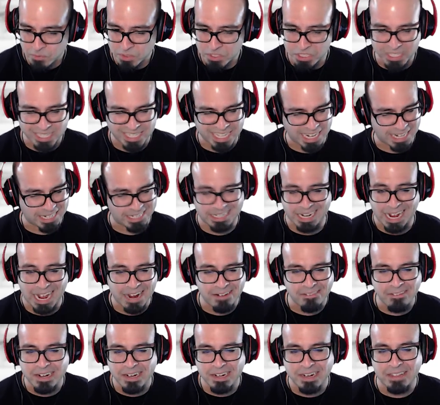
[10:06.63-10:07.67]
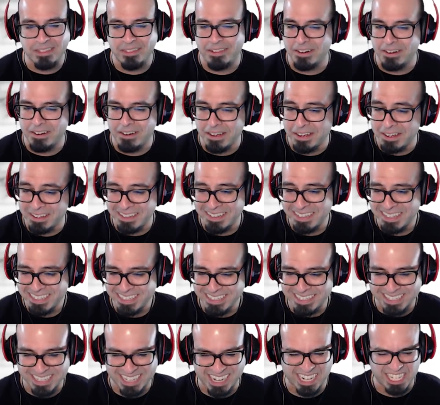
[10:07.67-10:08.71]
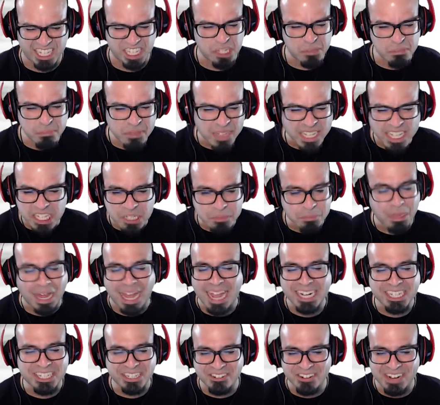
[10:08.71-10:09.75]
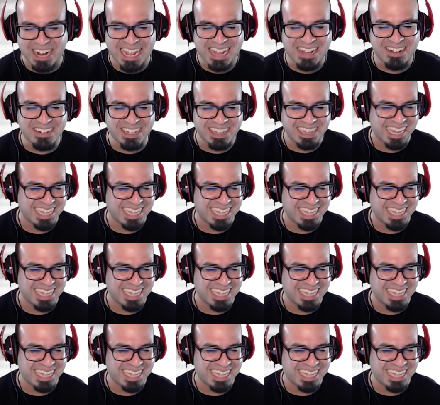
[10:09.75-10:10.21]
Just gonna dive right in there, huh? Just gonna splish splash around in